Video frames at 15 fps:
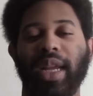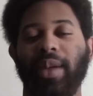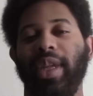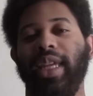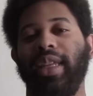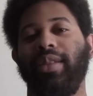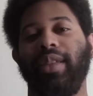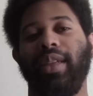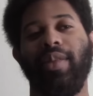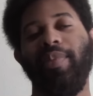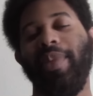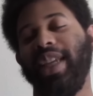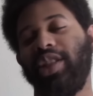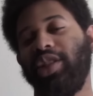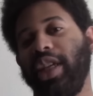I mean, it
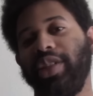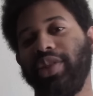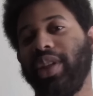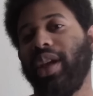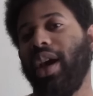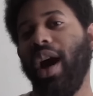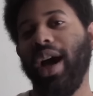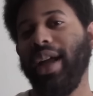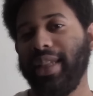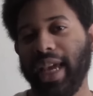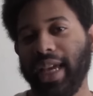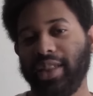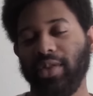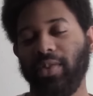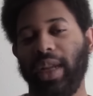may change the
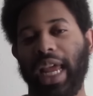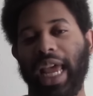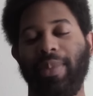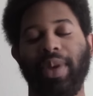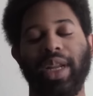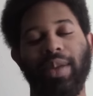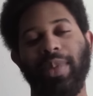context of what happened.